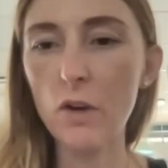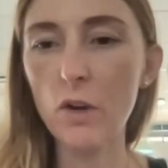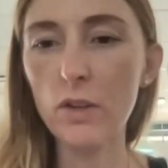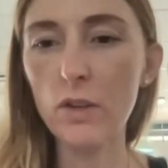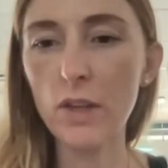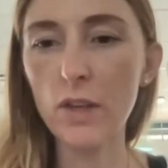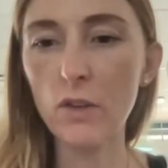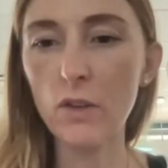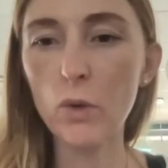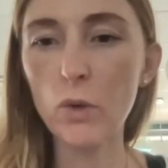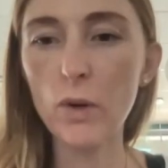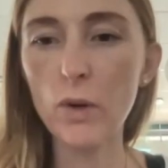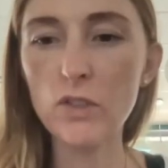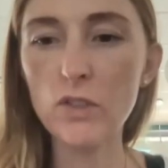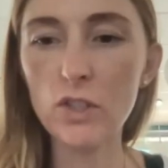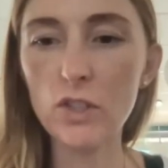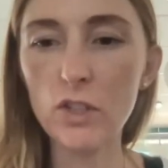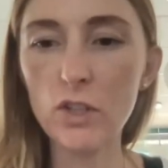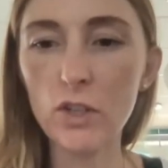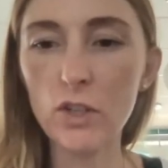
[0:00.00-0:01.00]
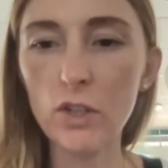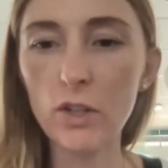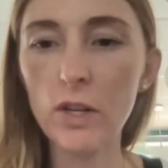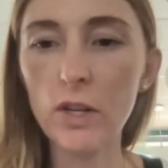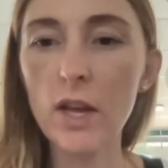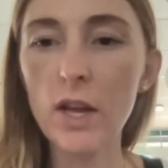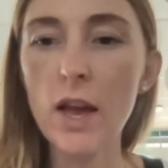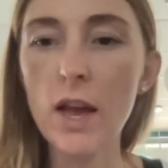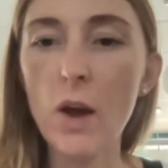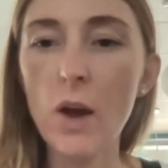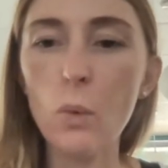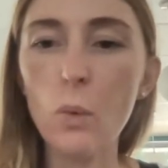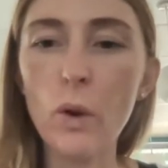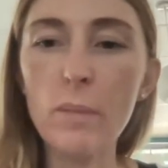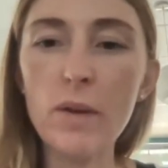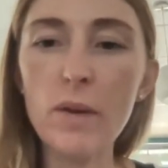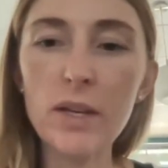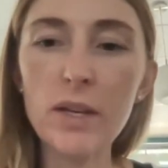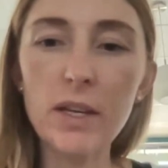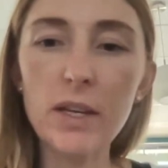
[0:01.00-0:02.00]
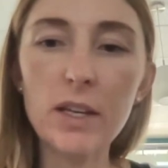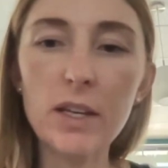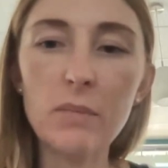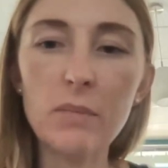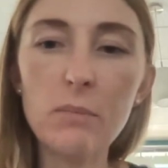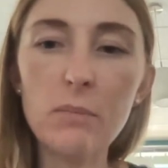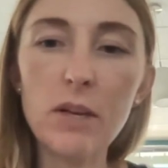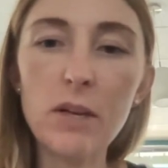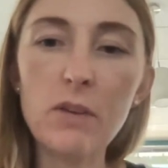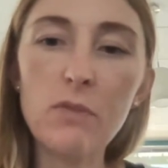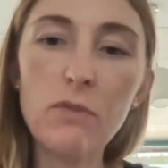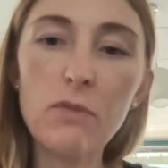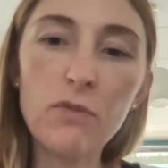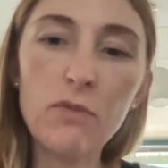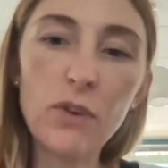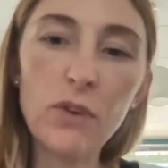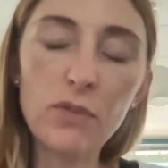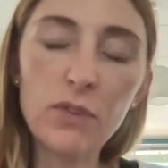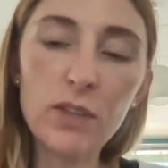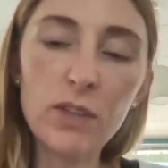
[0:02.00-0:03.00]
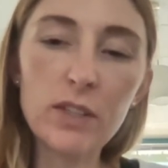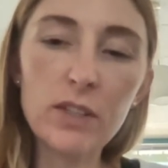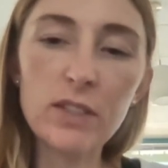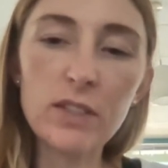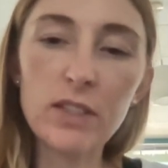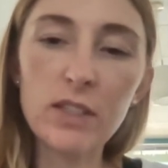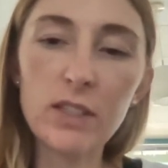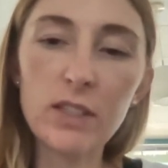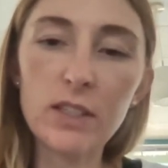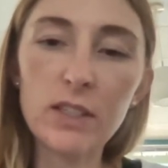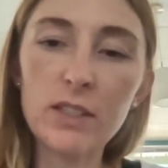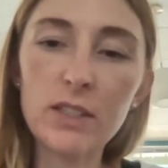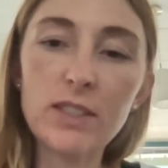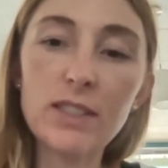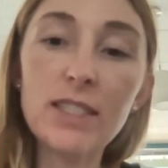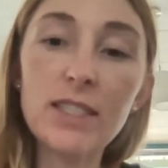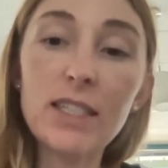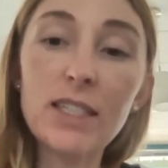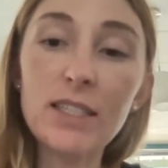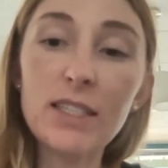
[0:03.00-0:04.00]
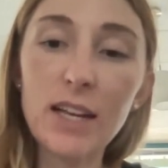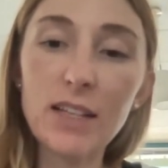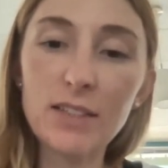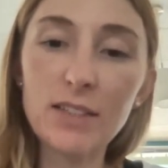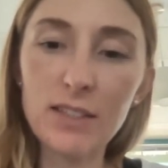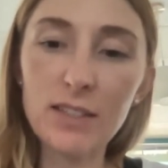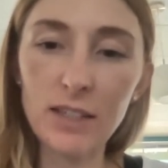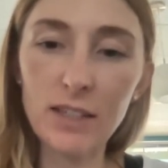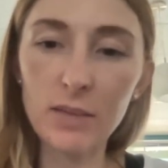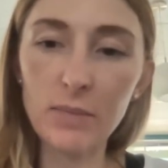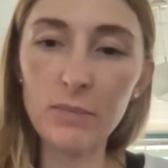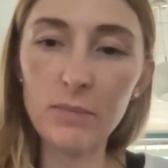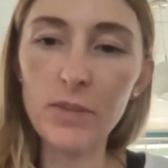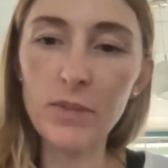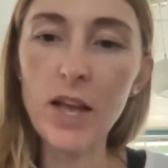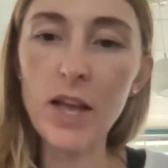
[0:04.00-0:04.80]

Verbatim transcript: have another question here. Women in mid 50s in C density,